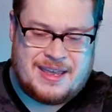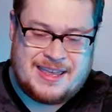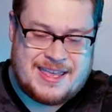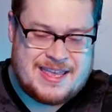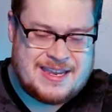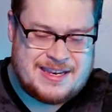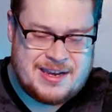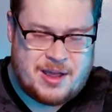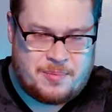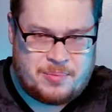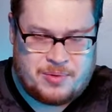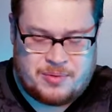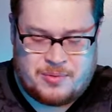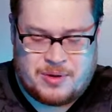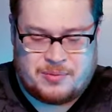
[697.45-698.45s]
heating up
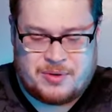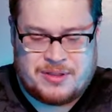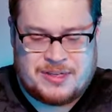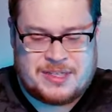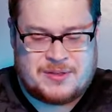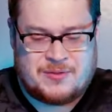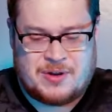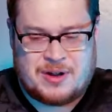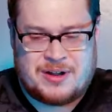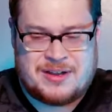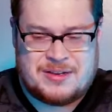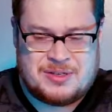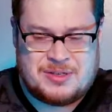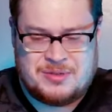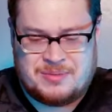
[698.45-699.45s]
when we're this far
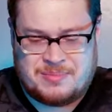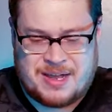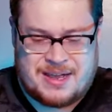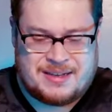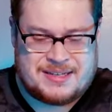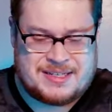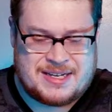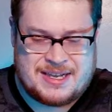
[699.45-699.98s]
into the box?